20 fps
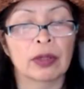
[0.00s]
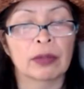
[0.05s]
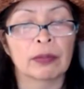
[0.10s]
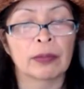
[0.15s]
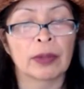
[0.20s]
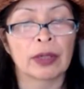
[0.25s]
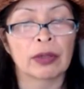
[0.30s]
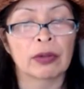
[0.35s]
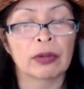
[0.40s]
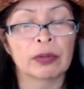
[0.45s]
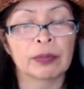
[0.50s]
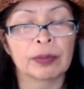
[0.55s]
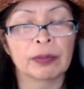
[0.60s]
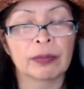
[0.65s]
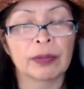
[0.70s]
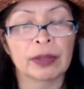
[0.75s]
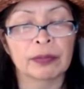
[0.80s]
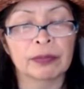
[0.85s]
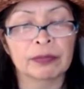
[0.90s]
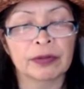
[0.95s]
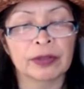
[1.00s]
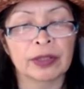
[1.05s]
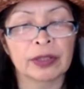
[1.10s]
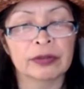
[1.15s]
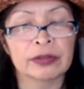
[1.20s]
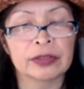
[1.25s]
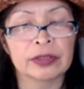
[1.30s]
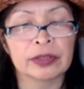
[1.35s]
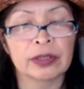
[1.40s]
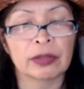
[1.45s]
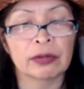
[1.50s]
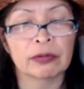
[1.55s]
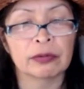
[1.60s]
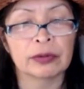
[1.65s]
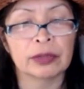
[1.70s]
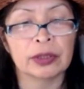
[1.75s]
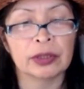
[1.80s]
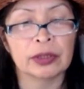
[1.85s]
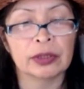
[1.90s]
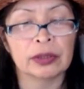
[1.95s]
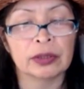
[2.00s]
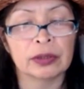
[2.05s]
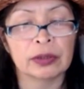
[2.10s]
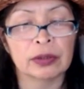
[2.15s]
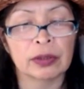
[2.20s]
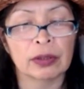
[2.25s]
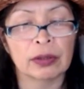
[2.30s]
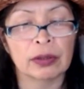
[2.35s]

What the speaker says: My hope and my prayer is that we,